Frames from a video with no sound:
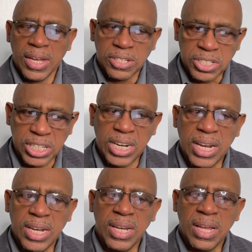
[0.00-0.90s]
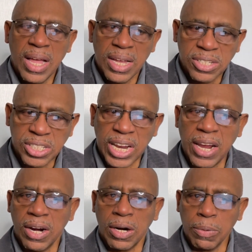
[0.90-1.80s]
She
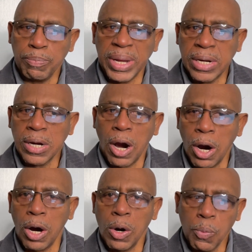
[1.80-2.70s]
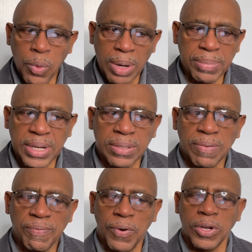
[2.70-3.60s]
shall be called
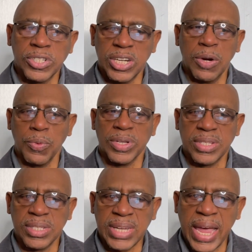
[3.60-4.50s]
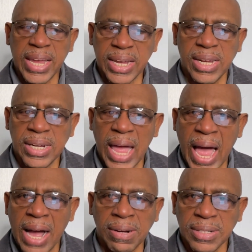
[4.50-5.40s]
woman, for she was taken
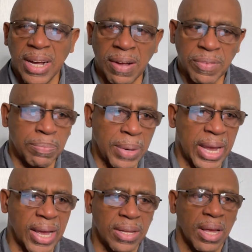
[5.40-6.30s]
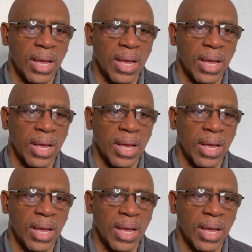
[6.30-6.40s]
out of the man.